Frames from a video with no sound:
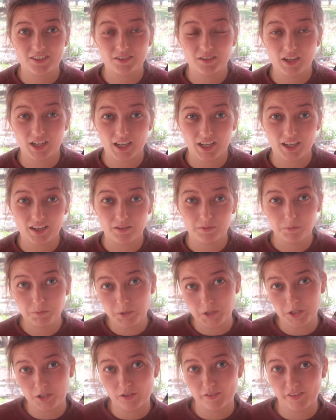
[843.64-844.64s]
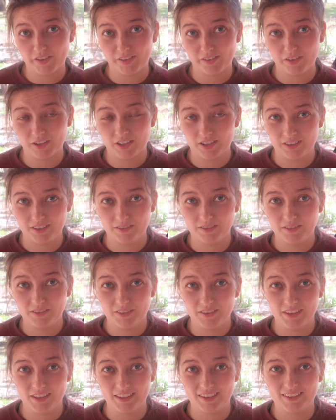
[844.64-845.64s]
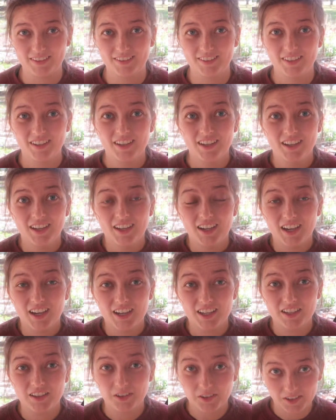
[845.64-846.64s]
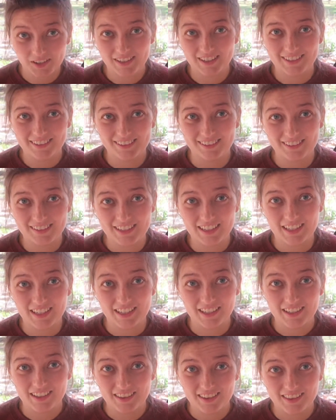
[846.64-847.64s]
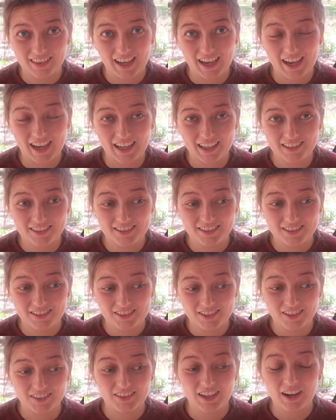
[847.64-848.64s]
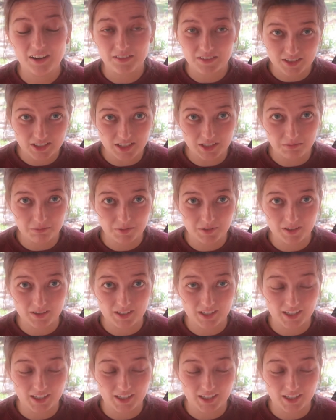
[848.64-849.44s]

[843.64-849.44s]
to put over this, you're going to see that just how deep